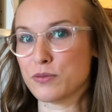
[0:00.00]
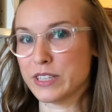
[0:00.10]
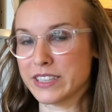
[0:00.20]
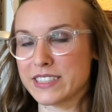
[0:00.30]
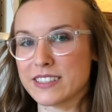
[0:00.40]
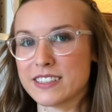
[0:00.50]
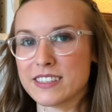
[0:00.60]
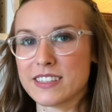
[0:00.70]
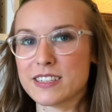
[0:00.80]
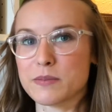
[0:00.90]
re-listen
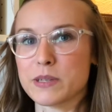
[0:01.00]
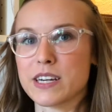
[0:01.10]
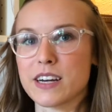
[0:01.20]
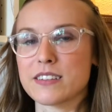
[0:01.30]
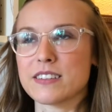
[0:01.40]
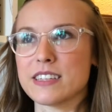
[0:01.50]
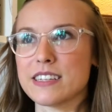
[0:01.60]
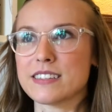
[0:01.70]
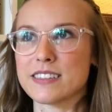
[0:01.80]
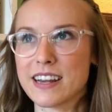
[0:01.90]
to this because
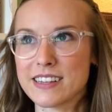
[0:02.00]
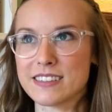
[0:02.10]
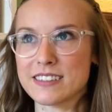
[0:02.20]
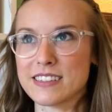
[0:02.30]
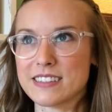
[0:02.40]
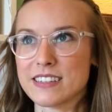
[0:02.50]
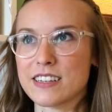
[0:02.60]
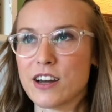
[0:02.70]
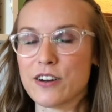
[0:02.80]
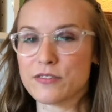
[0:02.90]
the second
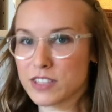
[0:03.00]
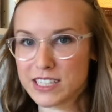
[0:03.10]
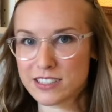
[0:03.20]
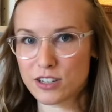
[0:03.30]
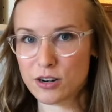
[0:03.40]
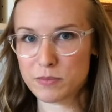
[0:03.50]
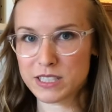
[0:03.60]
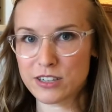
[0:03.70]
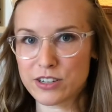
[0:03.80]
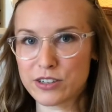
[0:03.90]
season of the His Dark
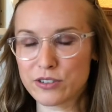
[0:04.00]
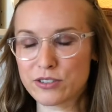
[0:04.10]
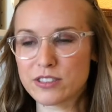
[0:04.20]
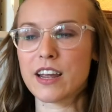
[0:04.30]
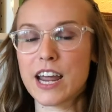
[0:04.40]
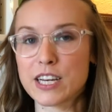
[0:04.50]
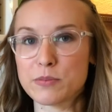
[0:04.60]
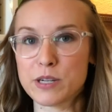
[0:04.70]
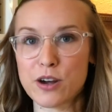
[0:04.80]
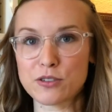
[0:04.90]
Materials
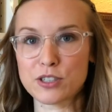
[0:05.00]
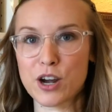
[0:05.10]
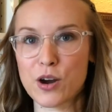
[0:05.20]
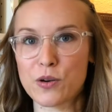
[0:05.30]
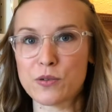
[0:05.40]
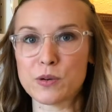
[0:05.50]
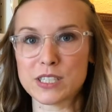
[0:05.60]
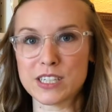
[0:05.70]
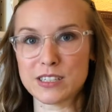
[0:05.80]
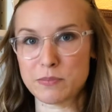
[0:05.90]
HBO show,
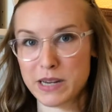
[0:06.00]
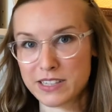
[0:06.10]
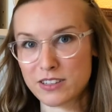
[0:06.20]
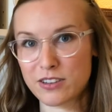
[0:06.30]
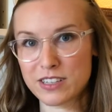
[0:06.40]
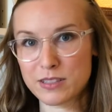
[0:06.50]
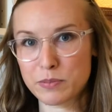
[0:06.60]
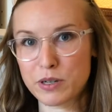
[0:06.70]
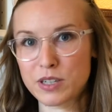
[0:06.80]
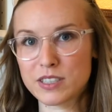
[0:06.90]
which is based on these
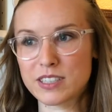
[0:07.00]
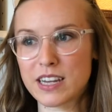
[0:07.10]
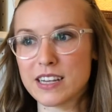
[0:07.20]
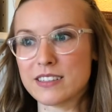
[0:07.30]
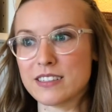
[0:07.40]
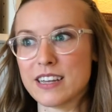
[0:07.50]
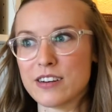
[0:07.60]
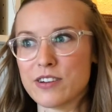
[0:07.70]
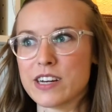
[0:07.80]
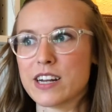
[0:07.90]
books, is
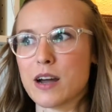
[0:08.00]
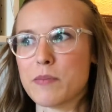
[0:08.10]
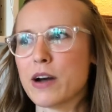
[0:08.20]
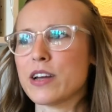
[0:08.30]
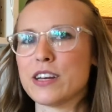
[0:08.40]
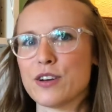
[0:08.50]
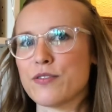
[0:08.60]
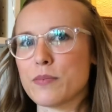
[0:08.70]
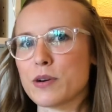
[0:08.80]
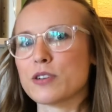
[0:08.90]
getting ready to come out in
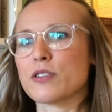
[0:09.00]
November.